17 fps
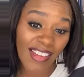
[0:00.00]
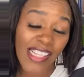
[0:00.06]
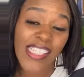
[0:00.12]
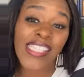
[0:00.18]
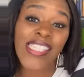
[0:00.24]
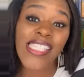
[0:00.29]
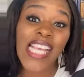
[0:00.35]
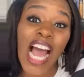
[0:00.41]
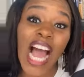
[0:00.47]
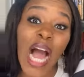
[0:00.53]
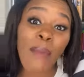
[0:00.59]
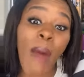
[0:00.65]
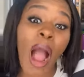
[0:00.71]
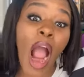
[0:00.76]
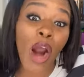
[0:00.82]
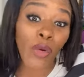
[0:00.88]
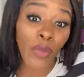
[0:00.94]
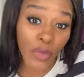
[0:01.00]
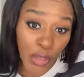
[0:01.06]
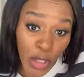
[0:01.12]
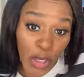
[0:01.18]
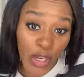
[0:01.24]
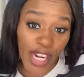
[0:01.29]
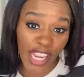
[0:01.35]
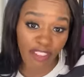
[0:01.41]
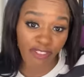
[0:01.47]
Some are
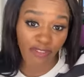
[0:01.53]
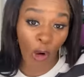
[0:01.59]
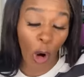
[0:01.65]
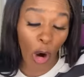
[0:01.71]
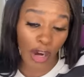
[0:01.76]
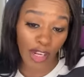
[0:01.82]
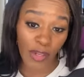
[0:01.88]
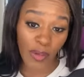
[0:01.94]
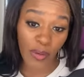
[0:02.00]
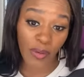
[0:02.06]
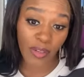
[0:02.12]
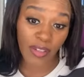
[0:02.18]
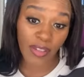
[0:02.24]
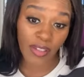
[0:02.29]
rooting for you,